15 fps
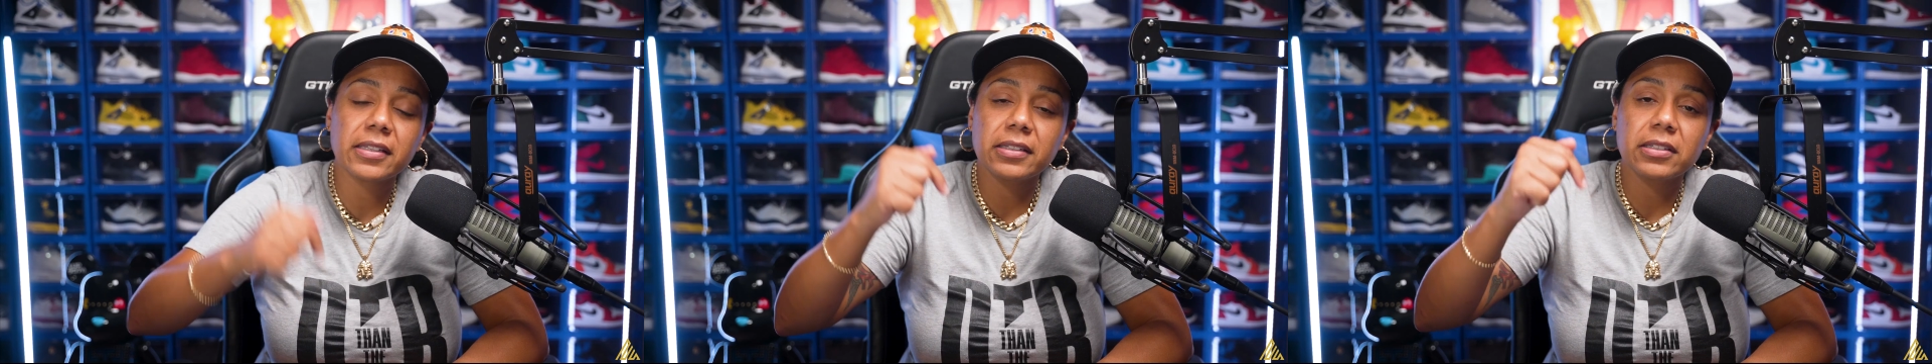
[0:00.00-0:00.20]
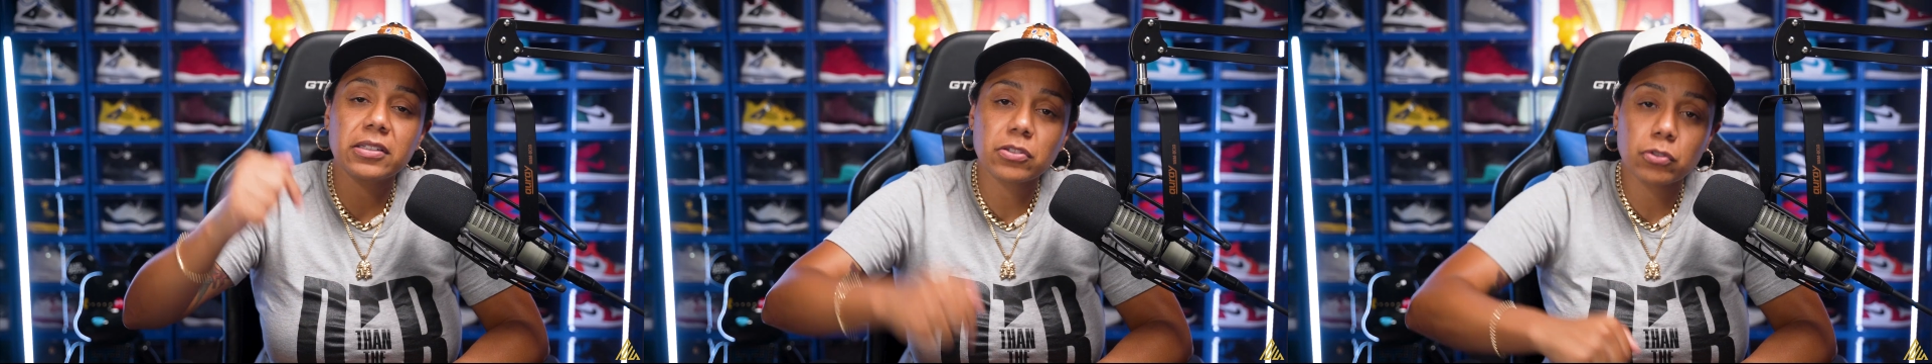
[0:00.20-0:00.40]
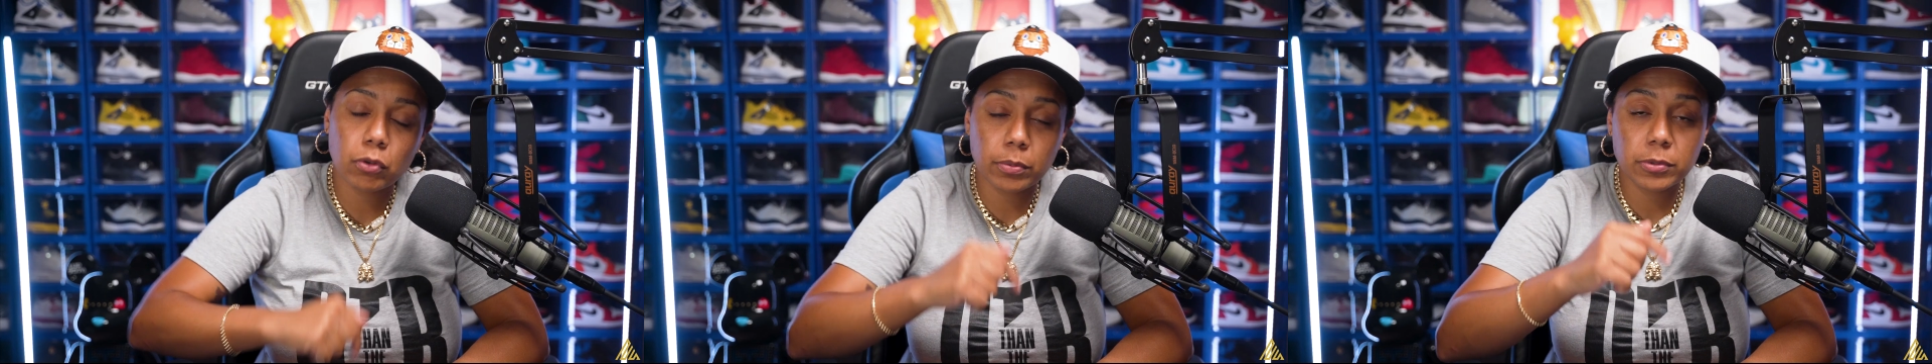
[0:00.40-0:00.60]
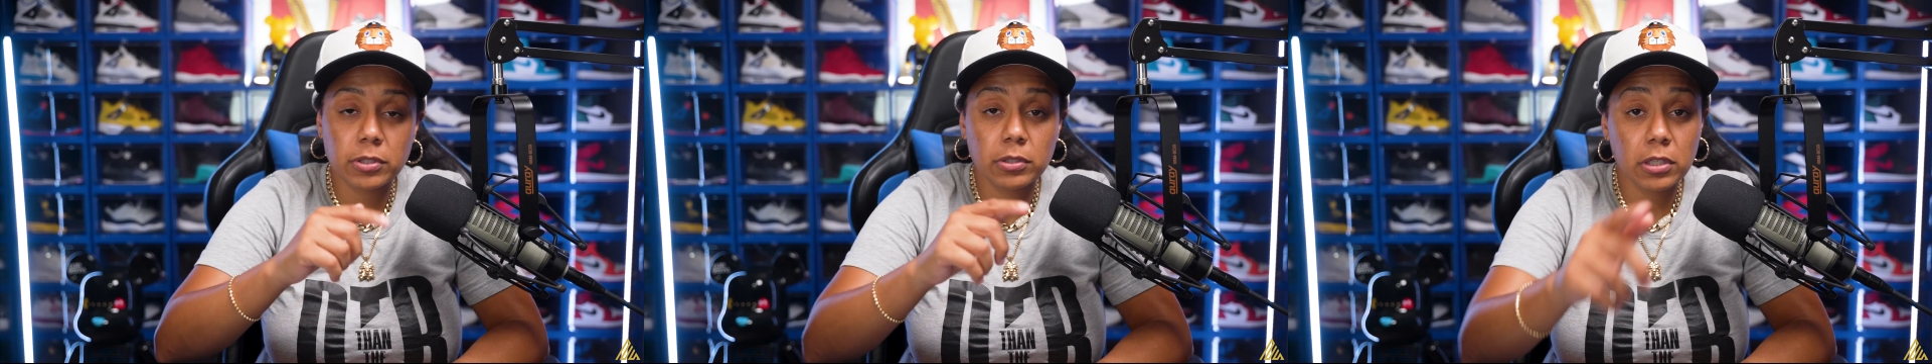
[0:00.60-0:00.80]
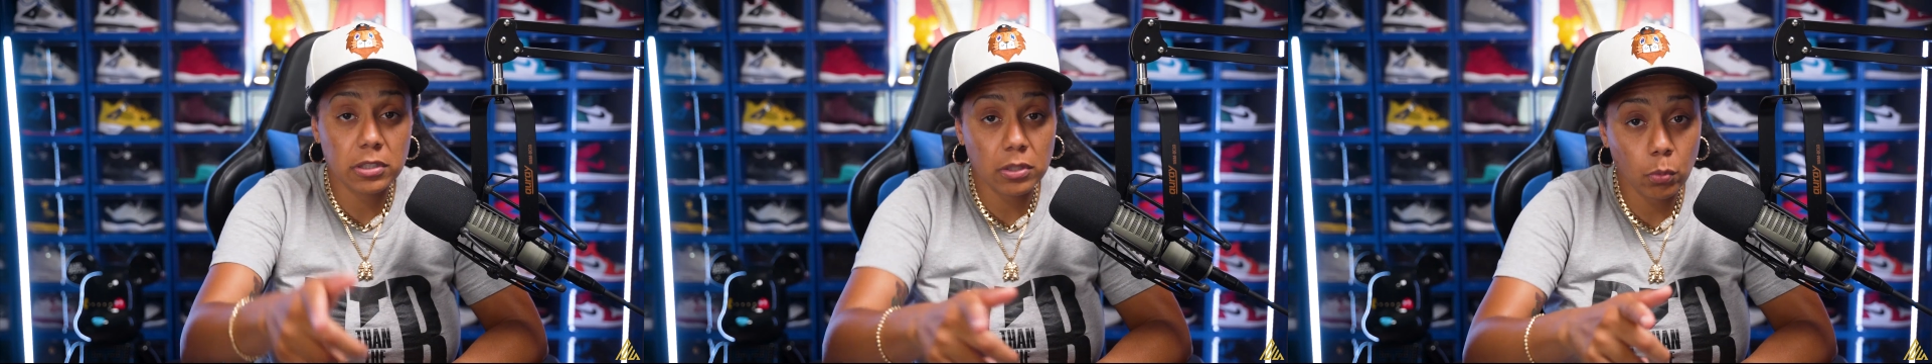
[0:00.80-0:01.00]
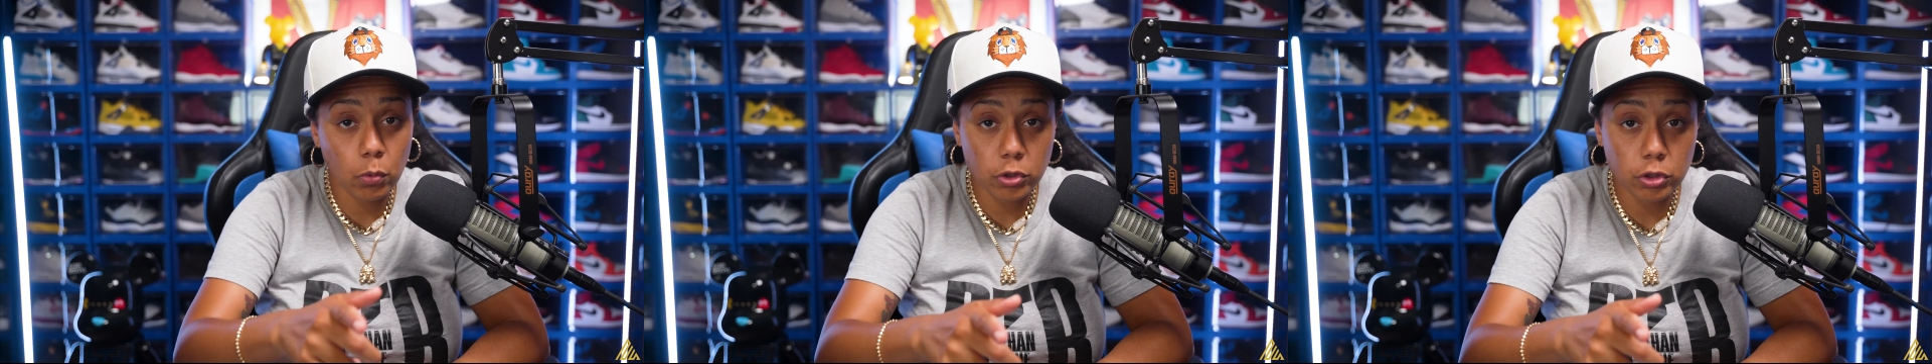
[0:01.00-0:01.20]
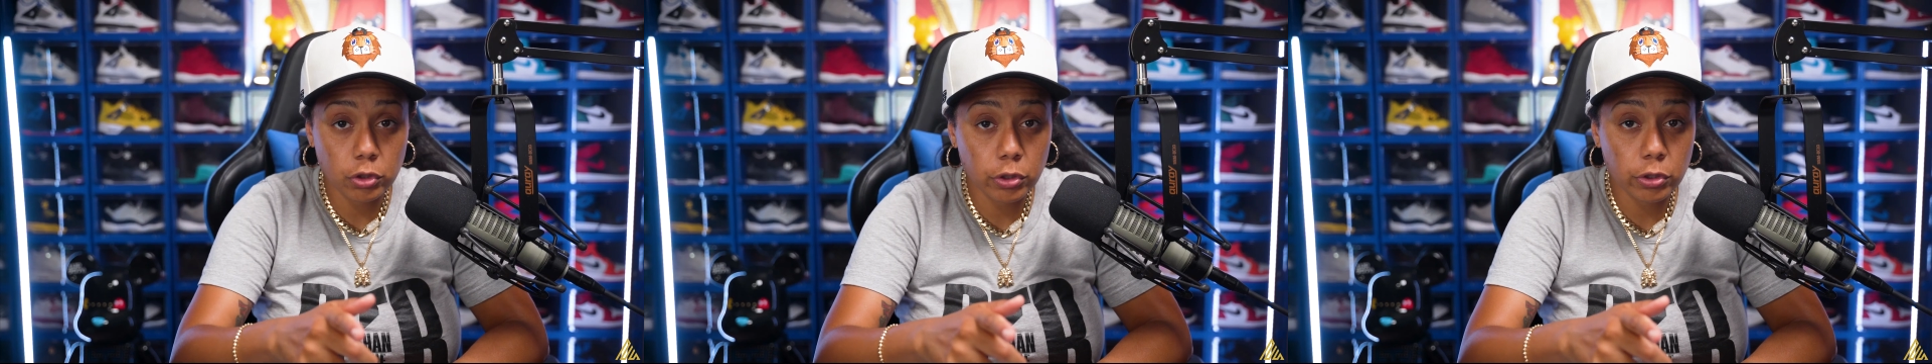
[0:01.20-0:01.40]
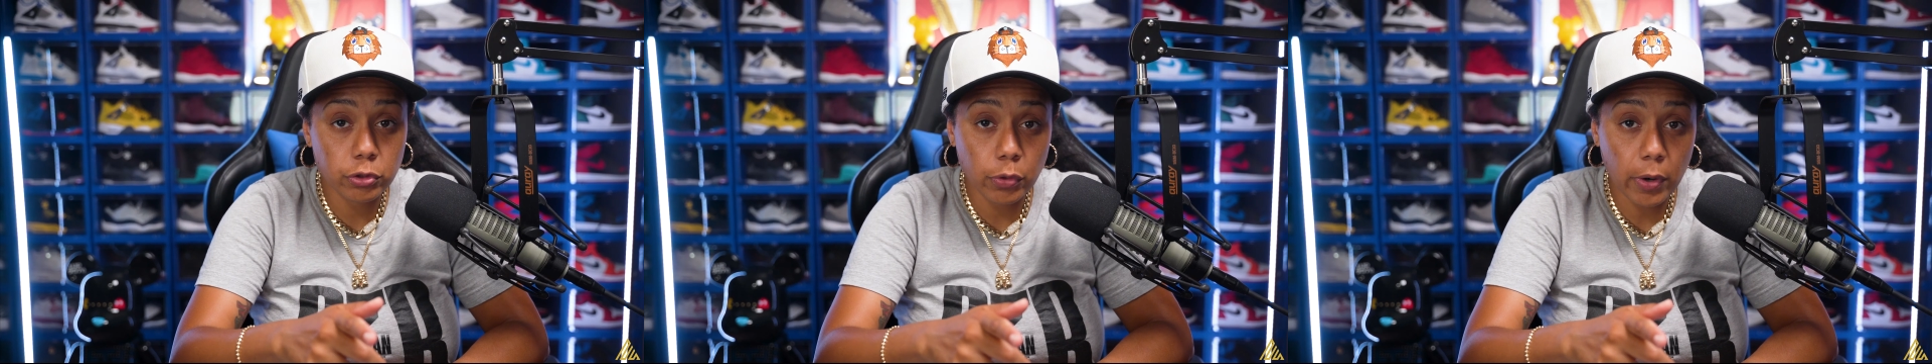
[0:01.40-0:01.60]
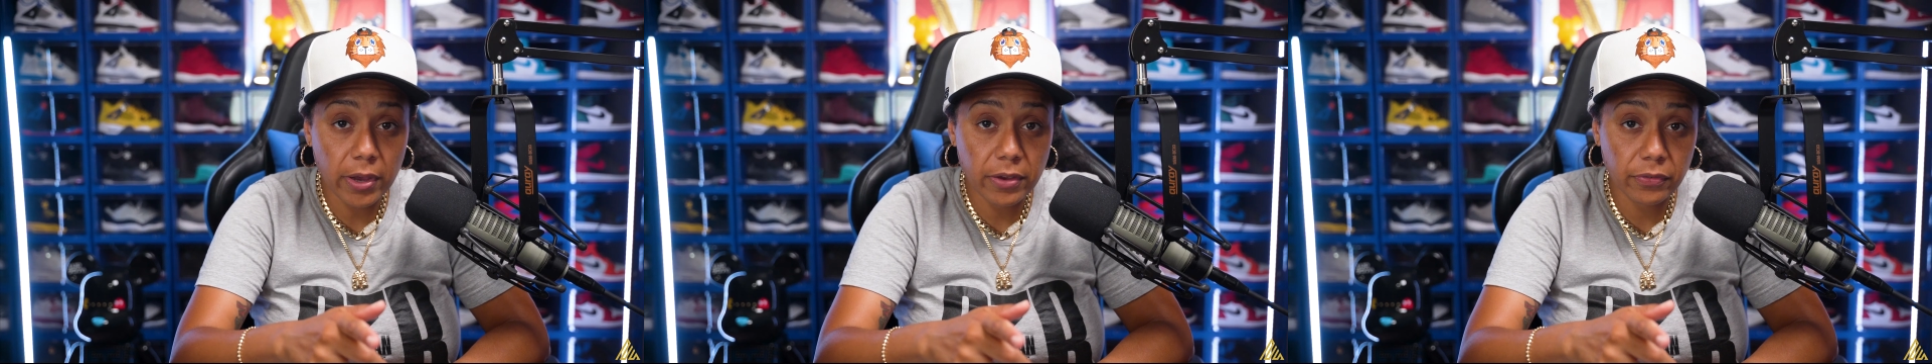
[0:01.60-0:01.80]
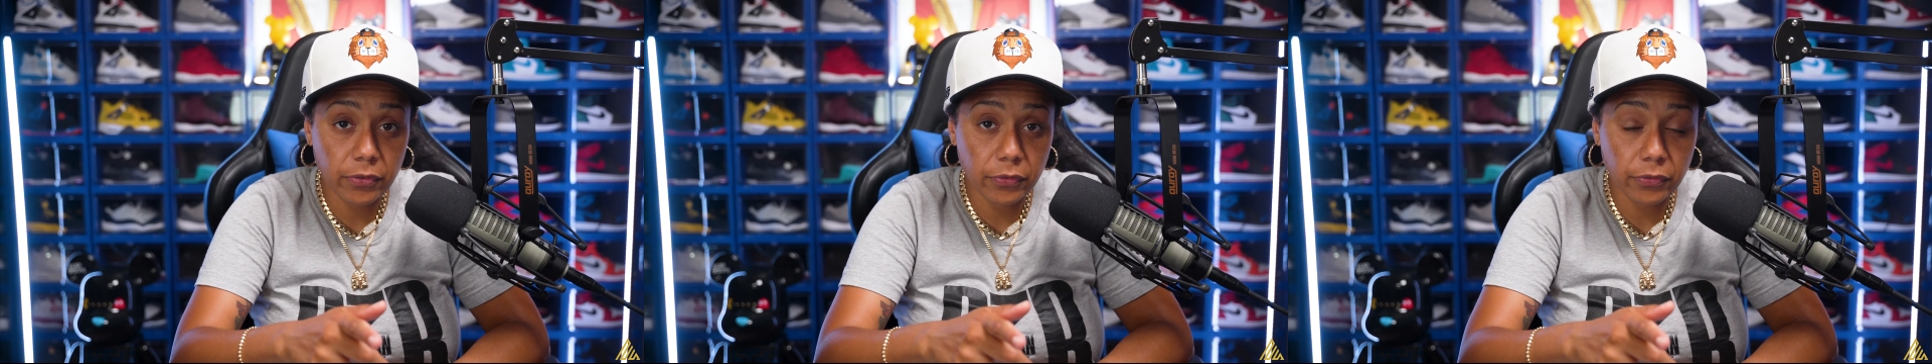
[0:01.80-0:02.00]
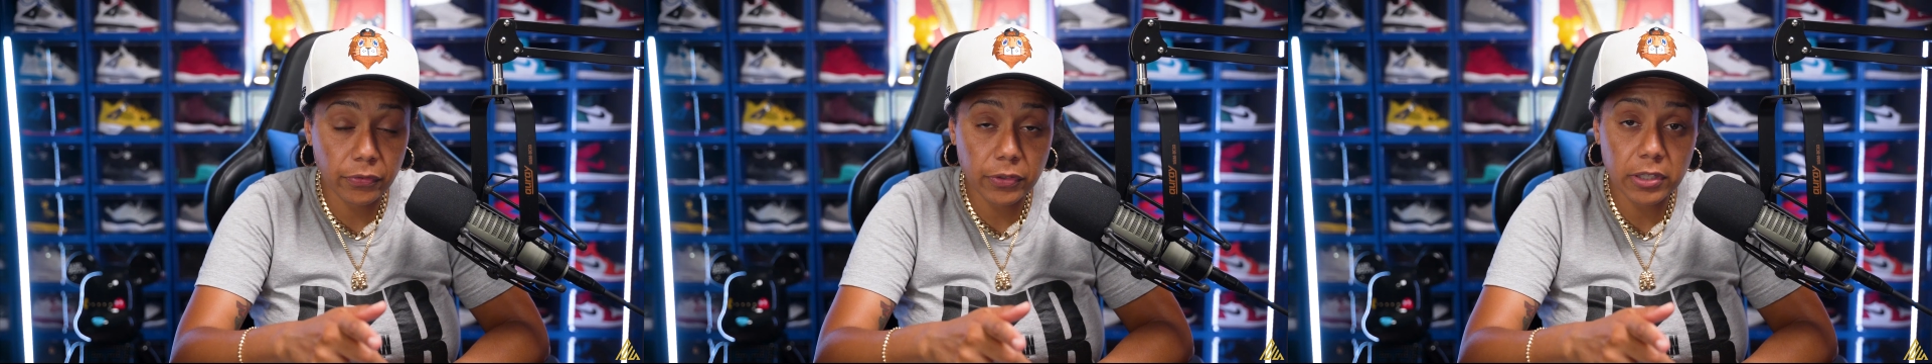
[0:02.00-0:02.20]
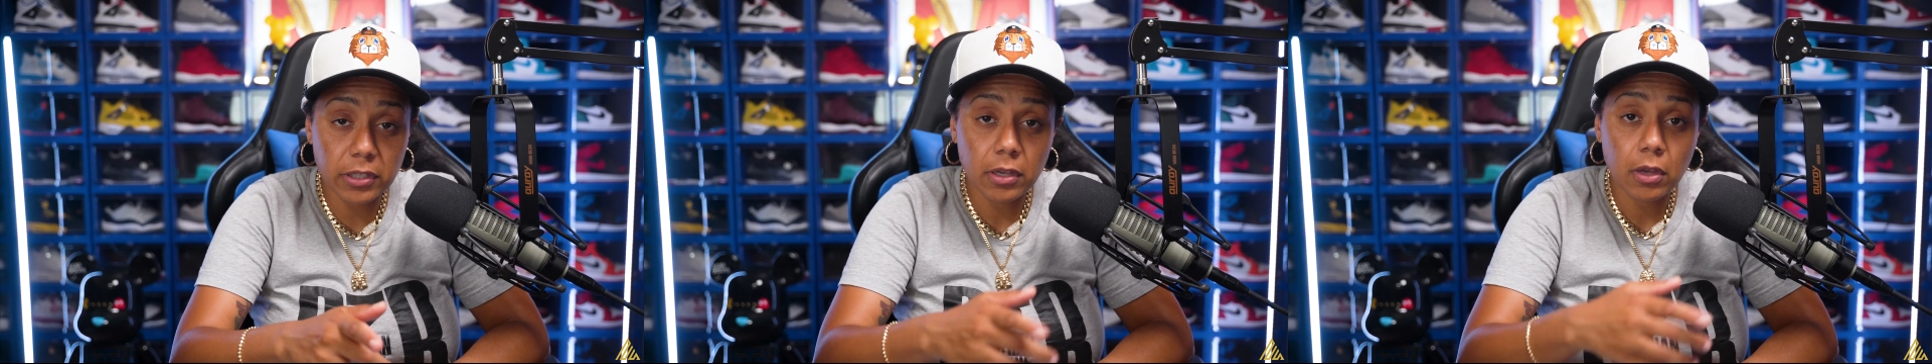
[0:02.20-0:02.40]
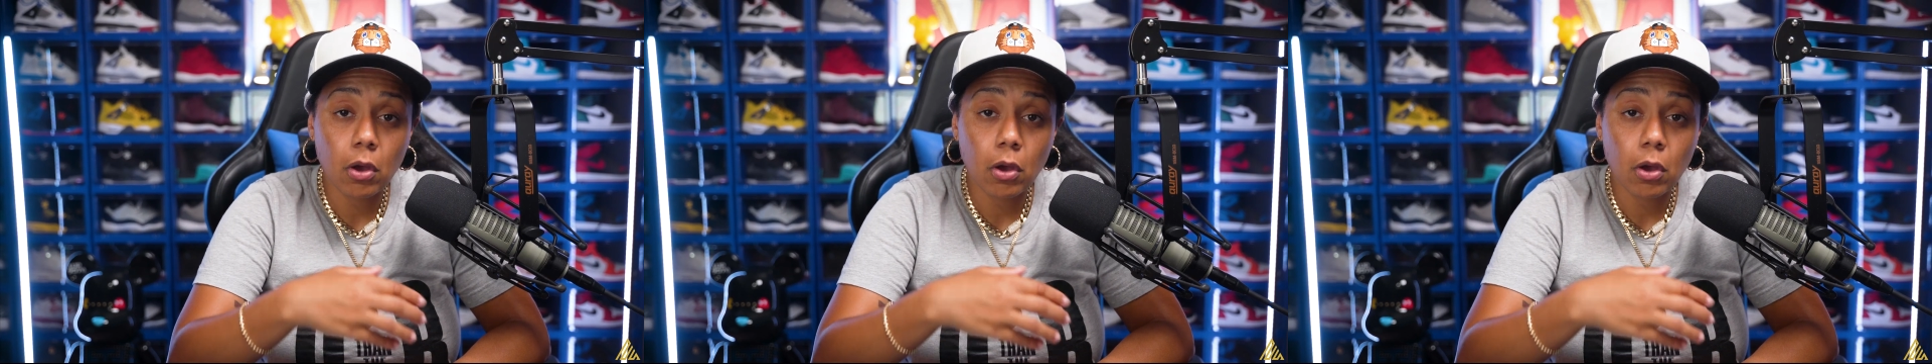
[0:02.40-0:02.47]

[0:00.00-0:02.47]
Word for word: in the description because I want you to try it for free